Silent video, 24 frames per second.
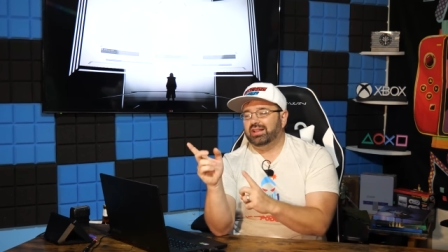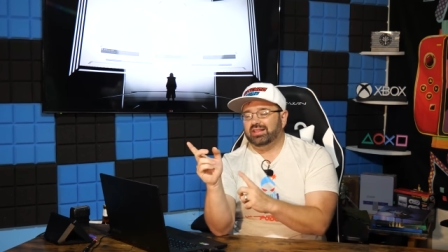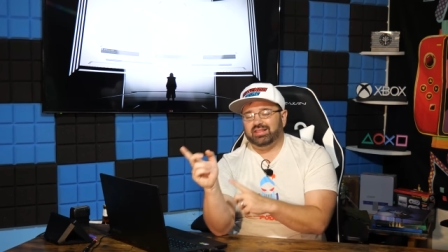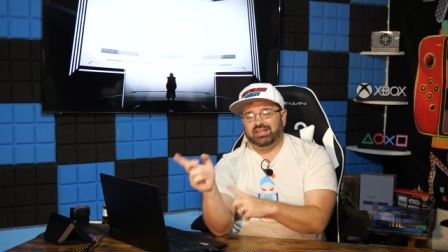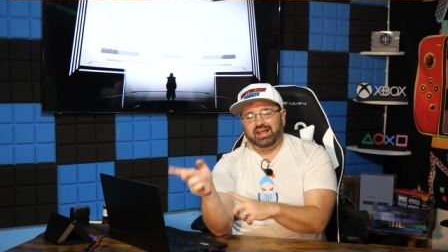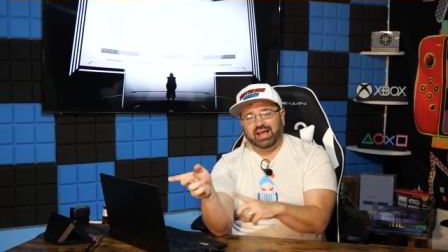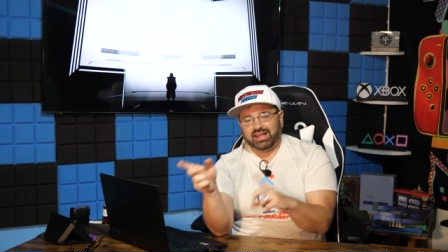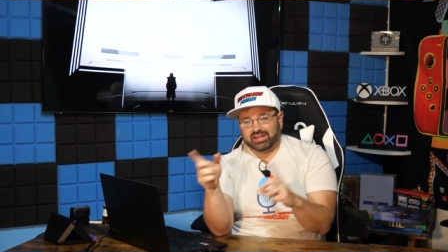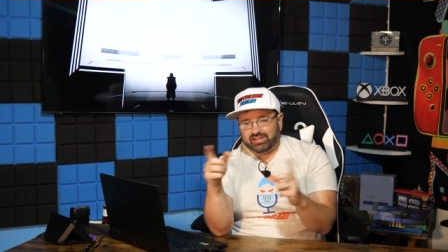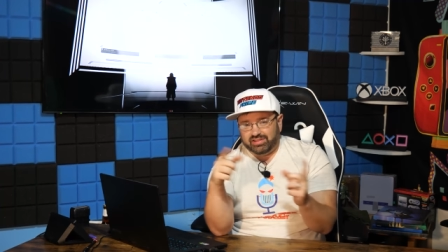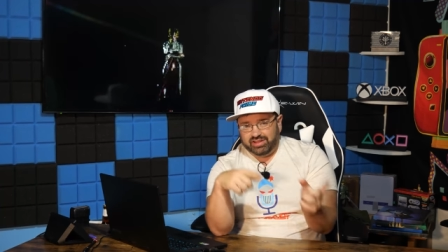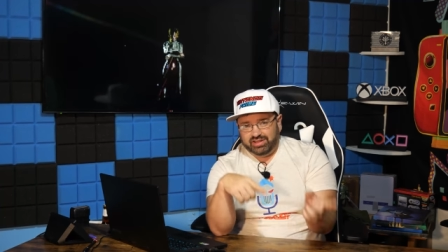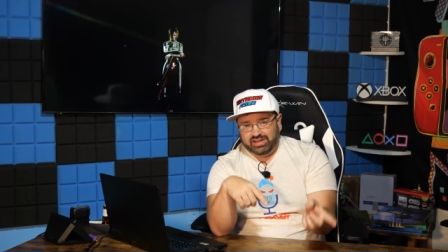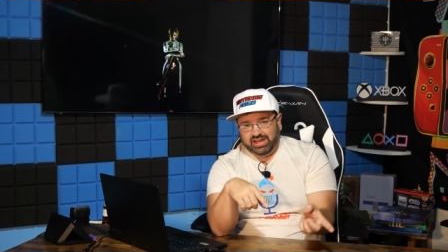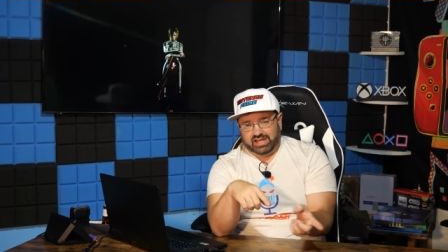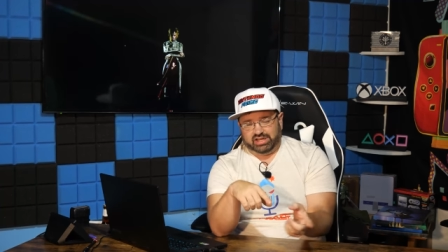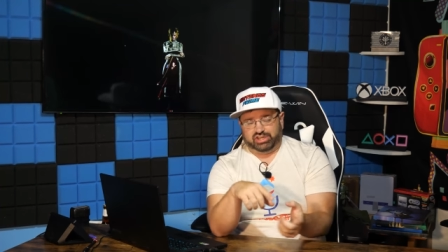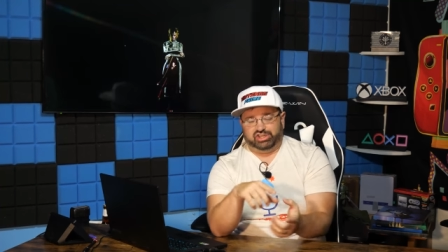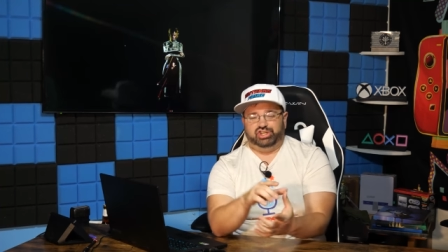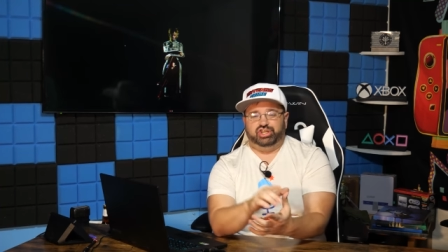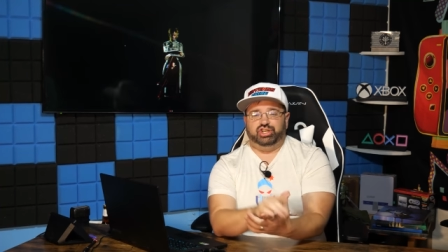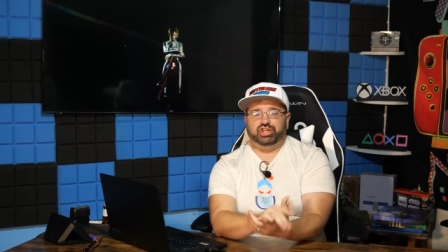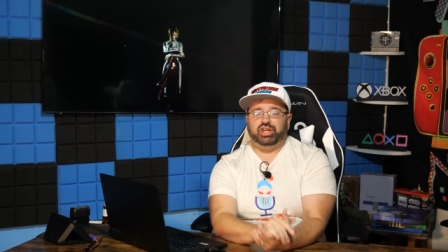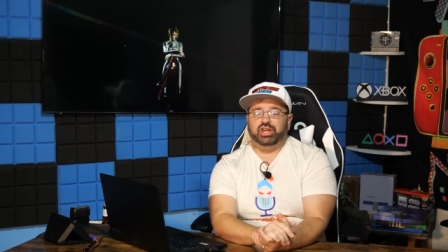likely
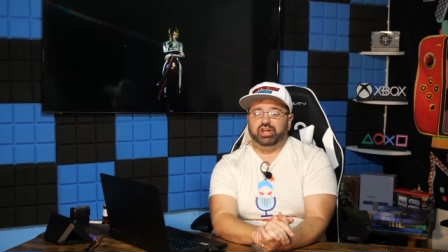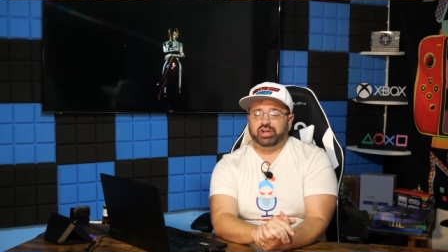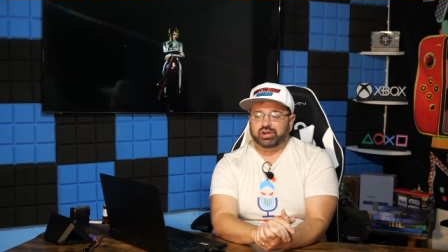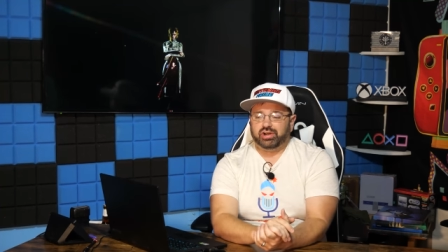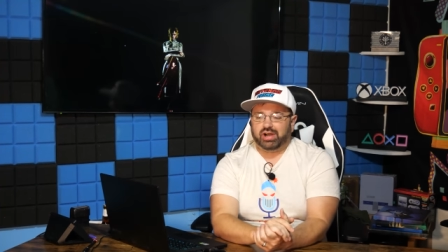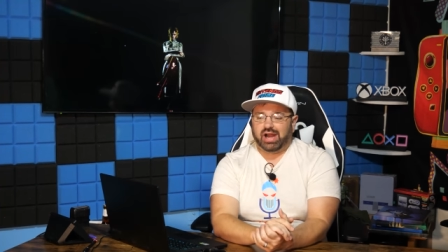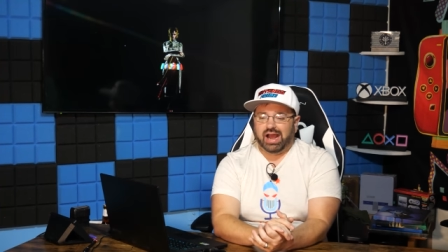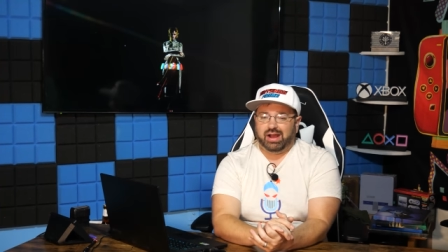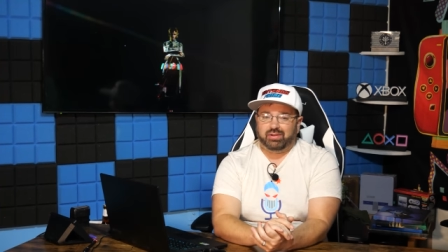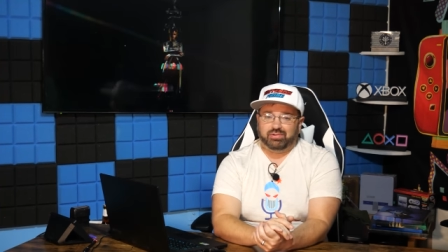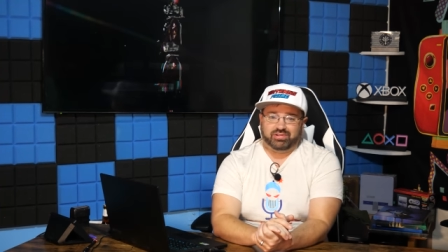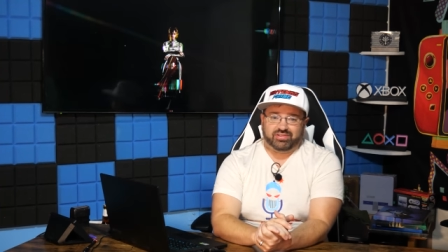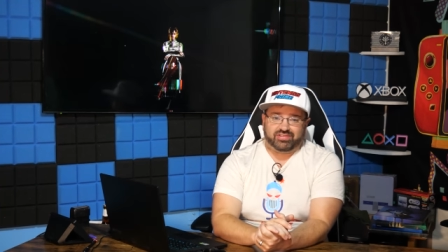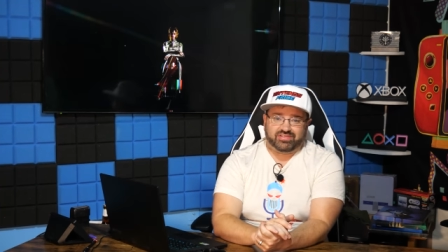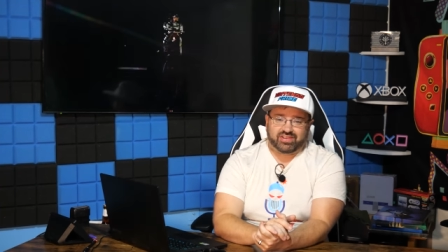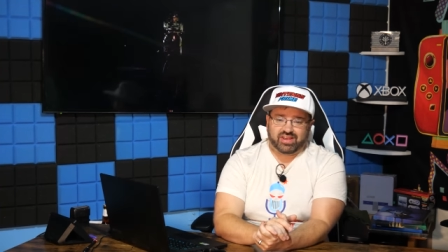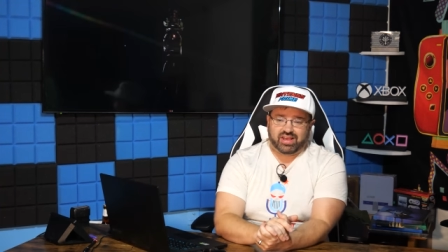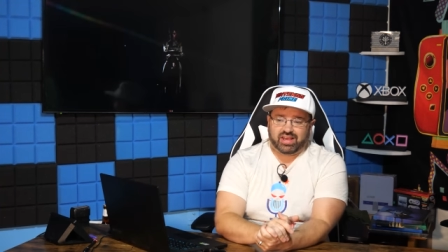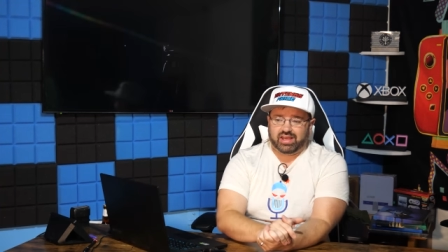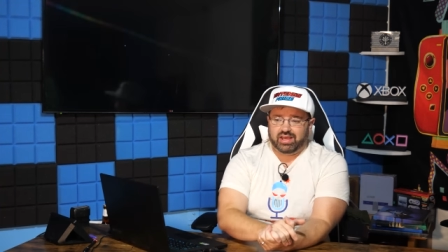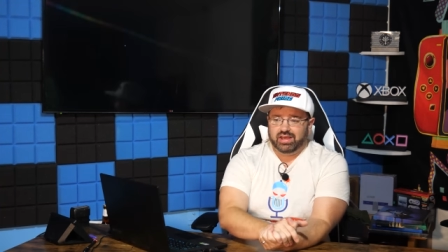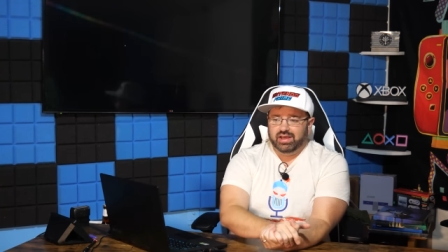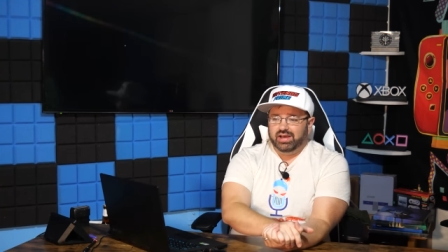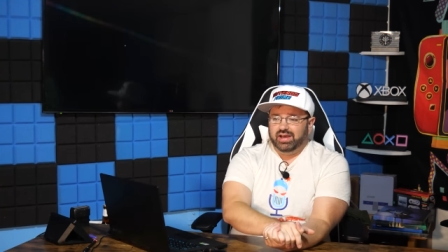next year, I would
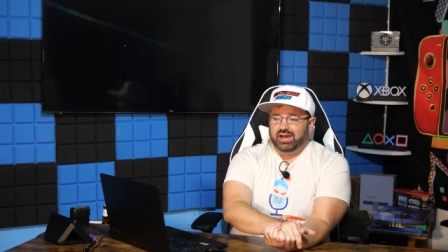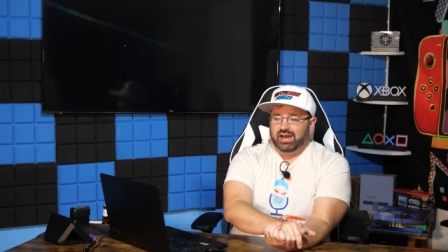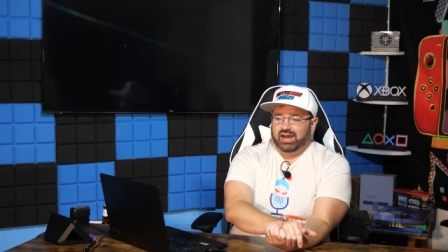say.